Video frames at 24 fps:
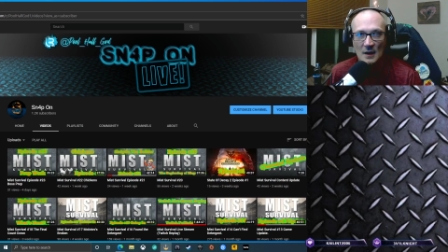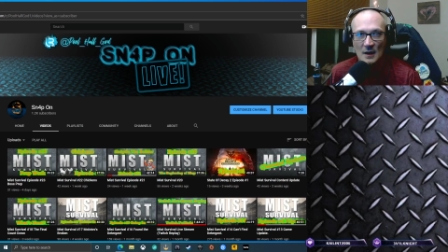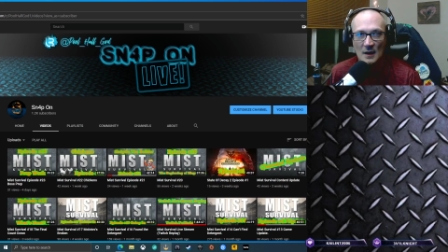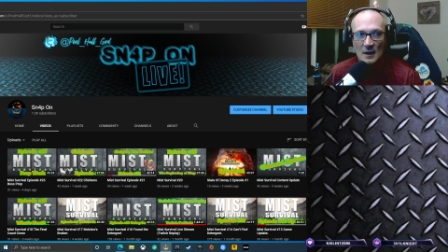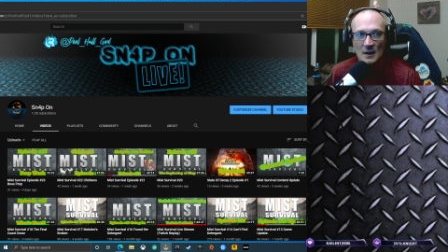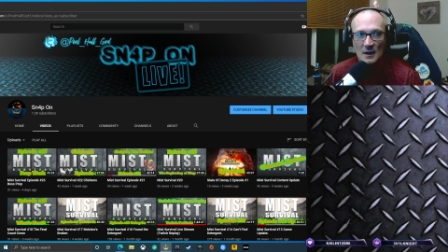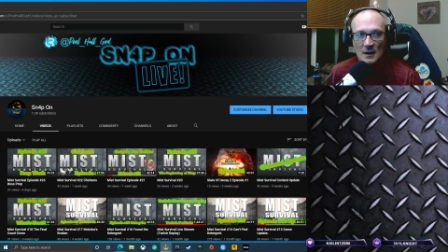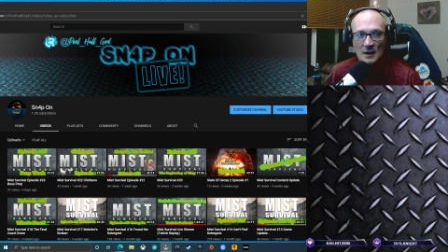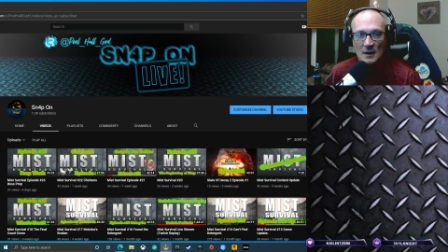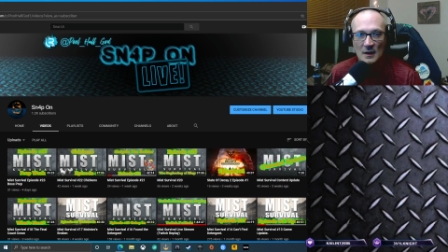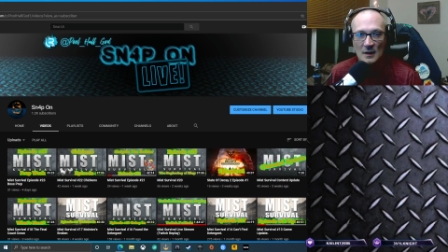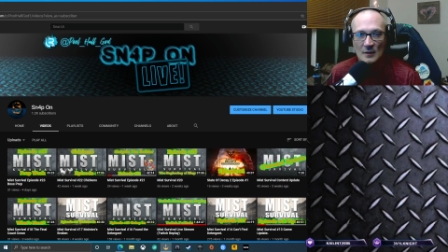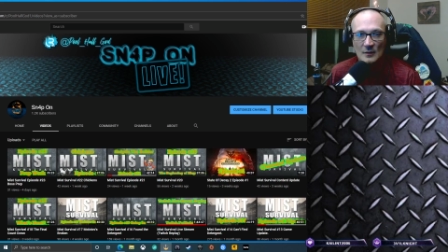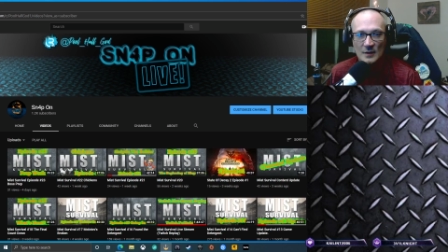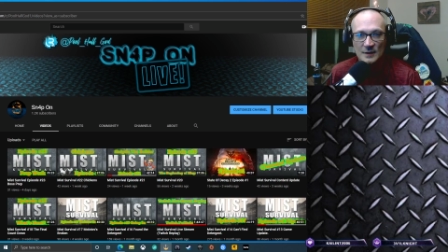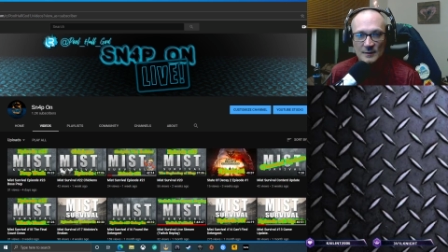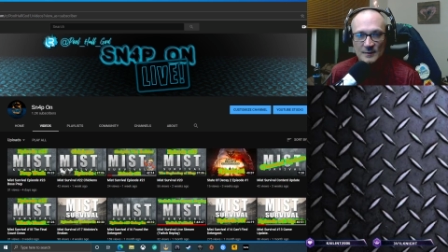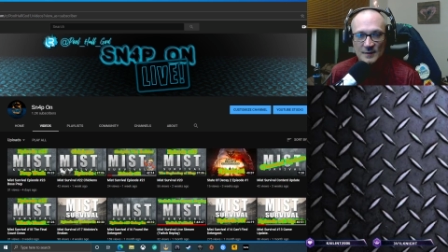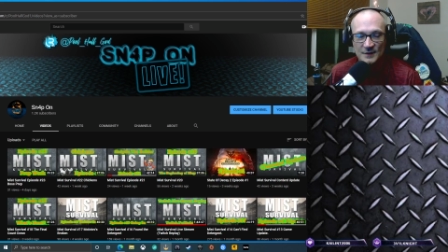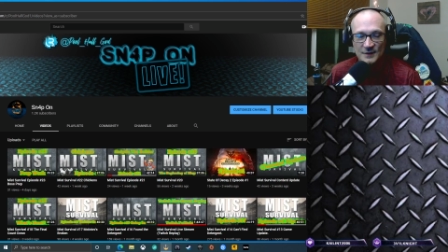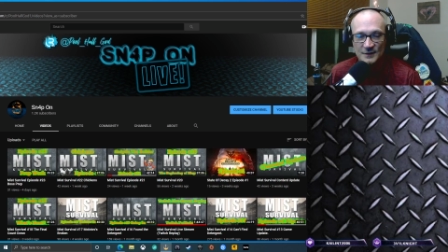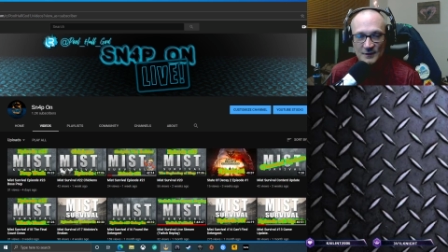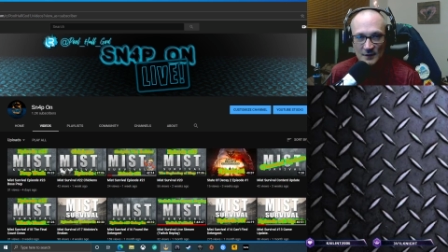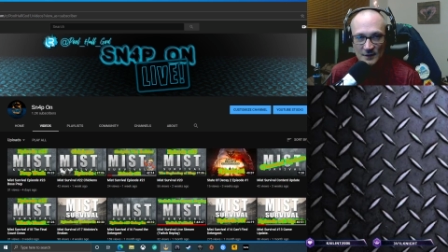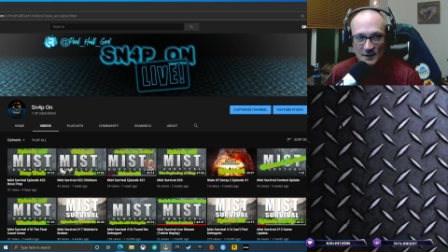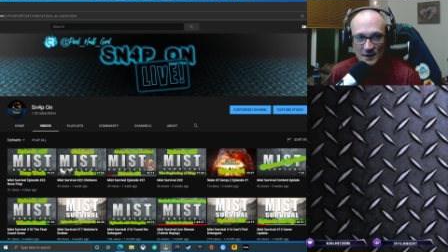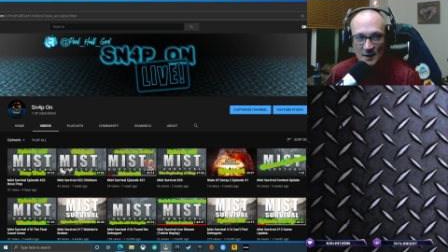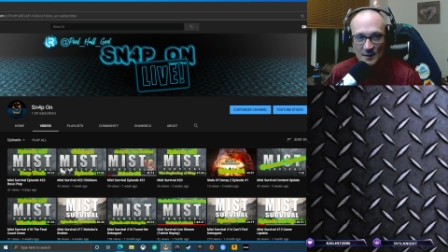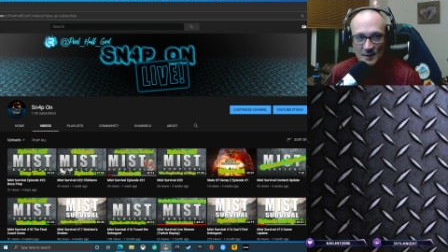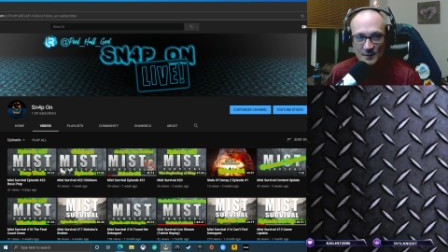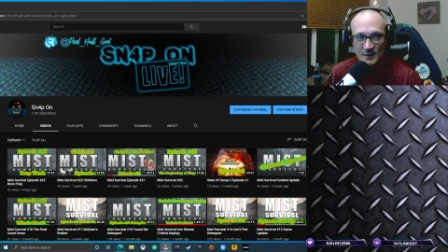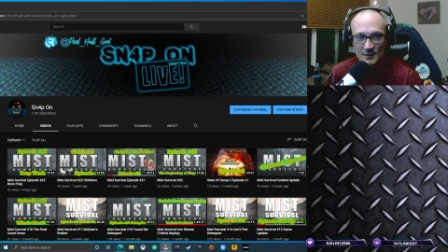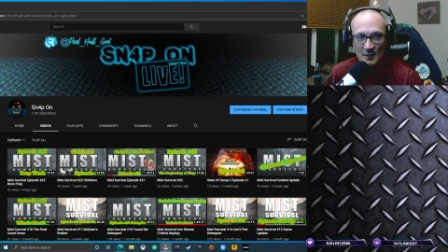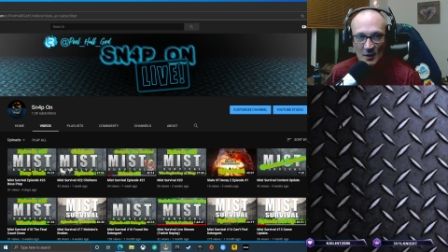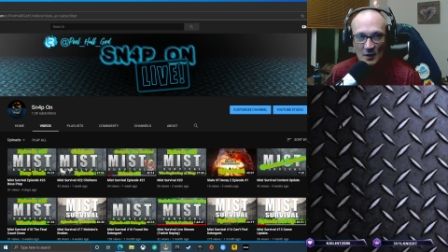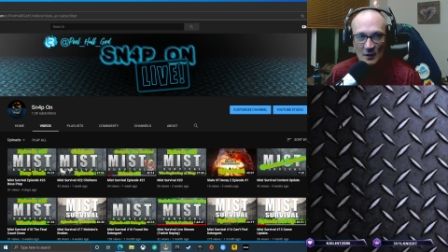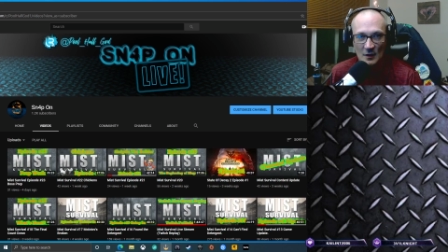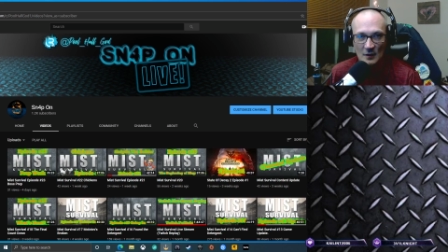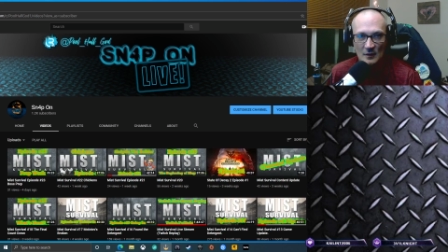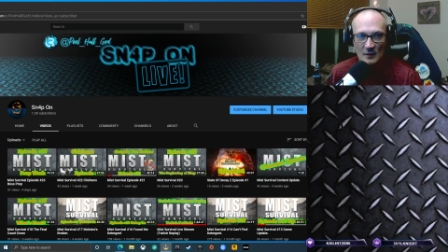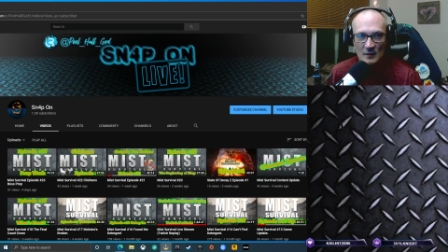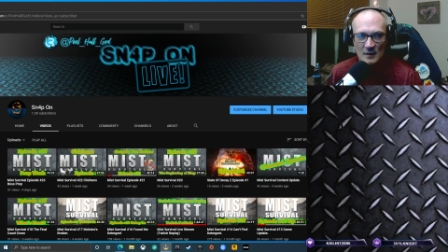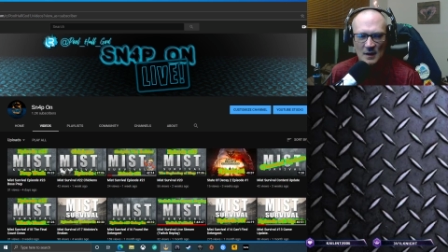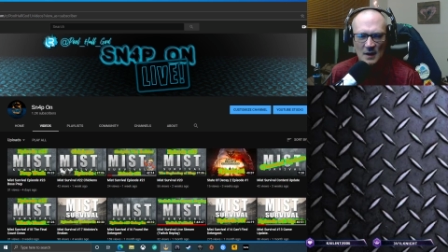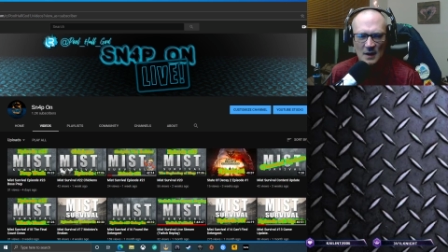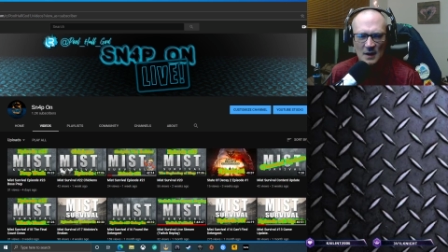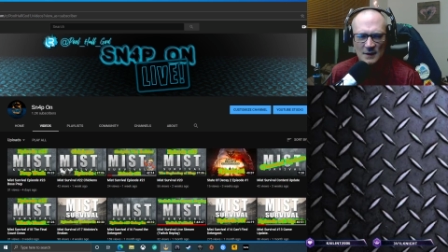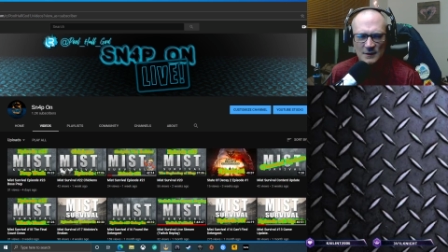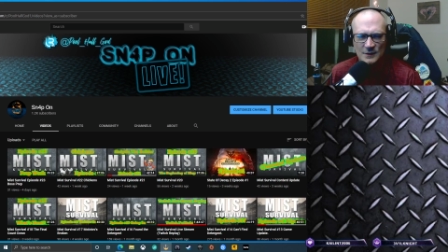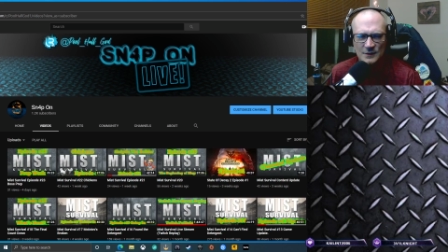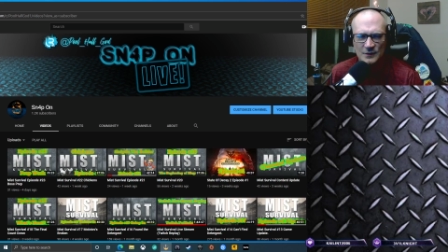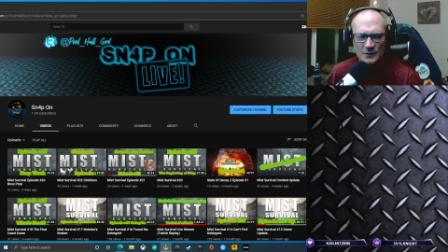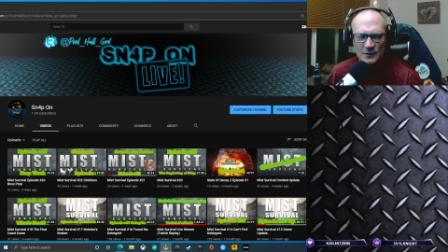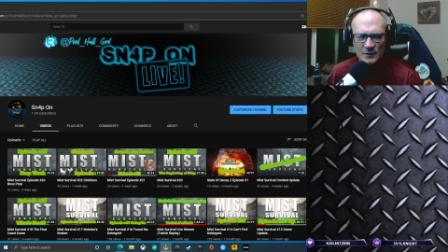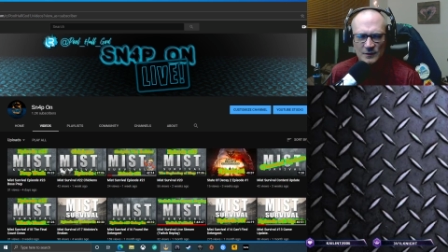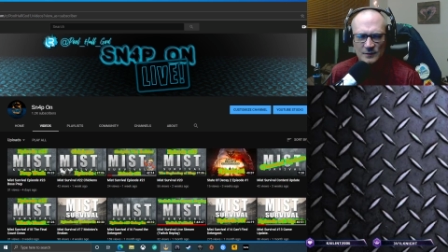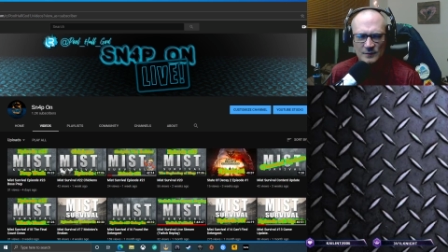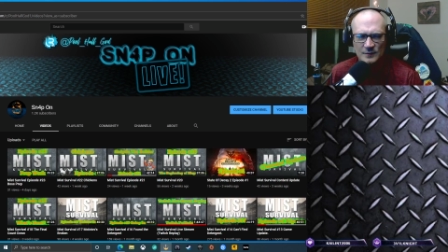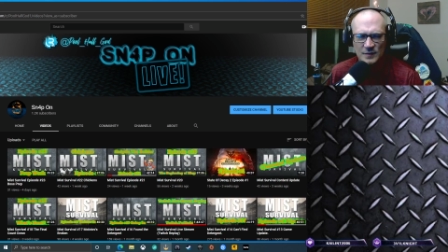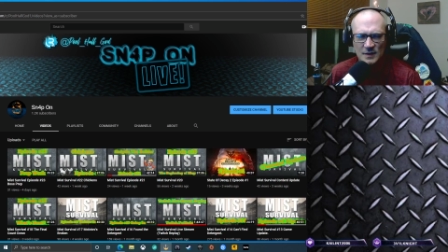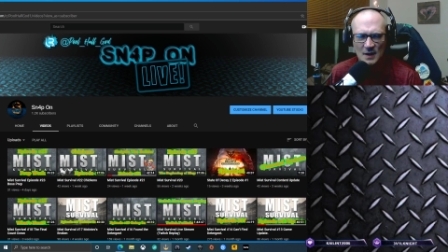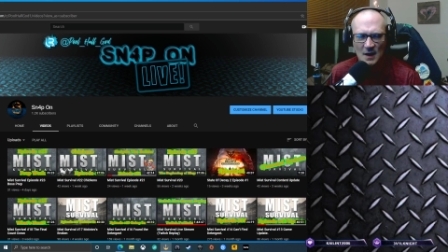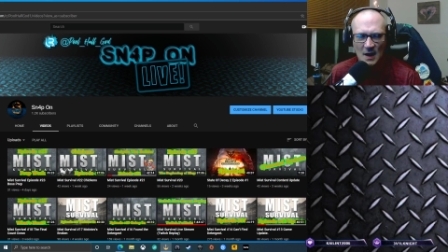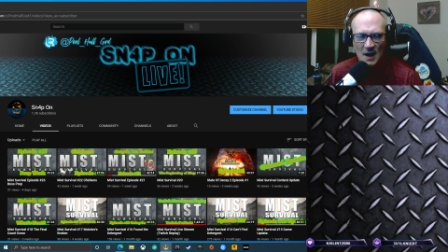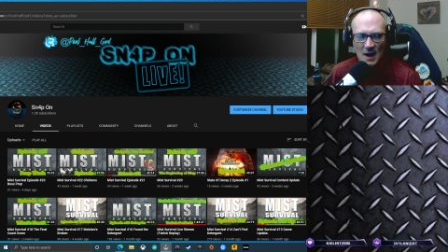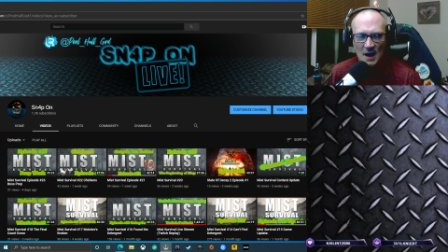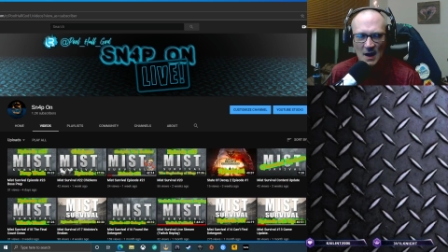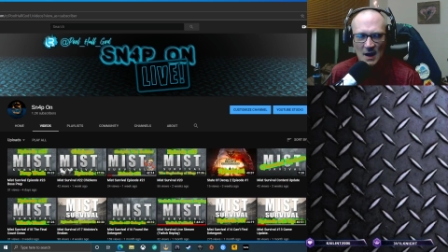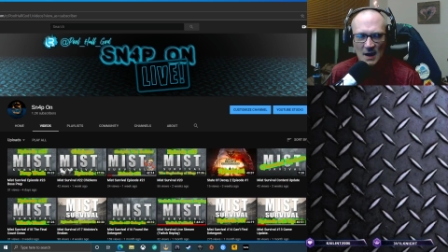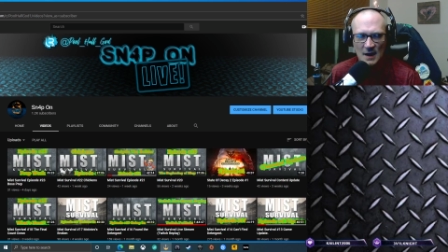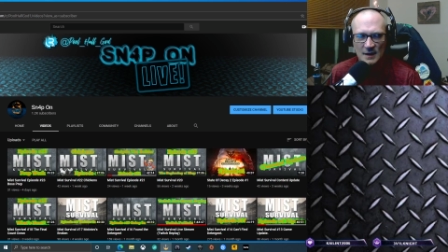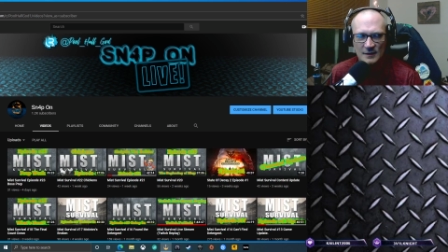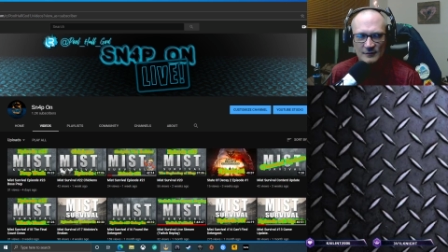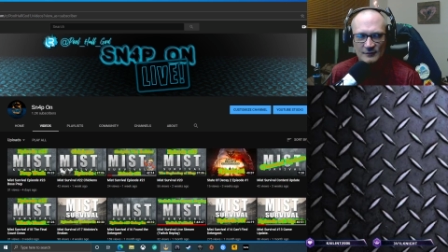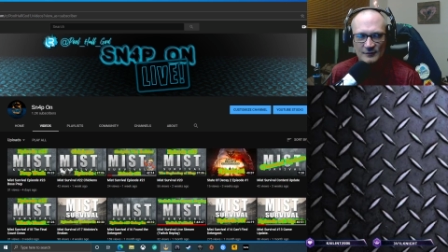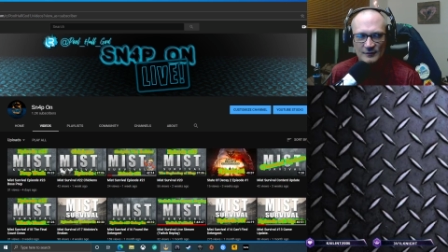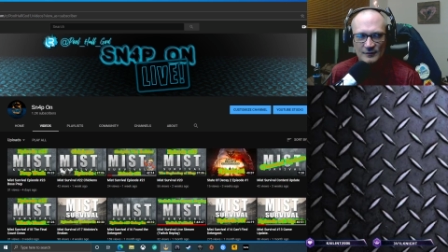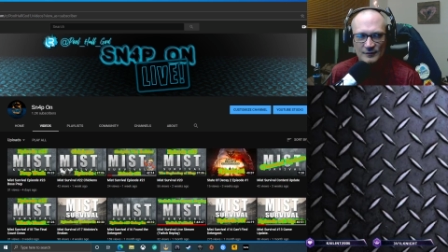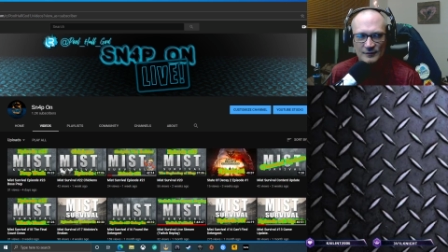uh, we're going to be starting that up tomorrow. I should be live